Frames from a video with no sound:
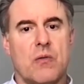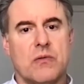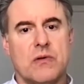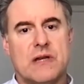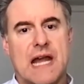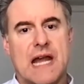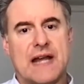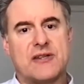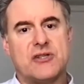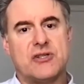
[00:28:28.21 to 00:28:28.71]

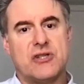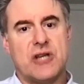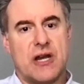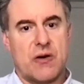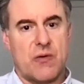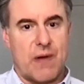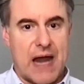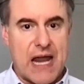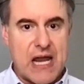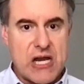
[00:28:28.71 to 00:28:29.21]
next
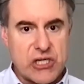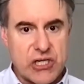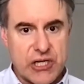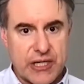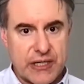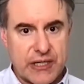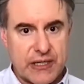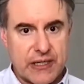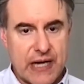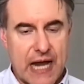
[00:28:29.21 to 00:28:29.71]

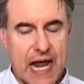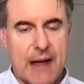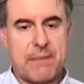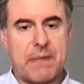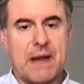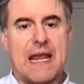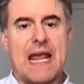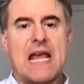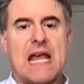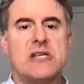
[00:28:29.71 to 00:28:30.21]
generation
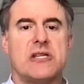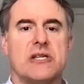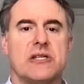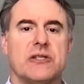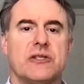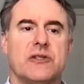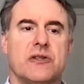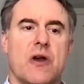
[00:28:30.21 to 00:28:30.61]
applications.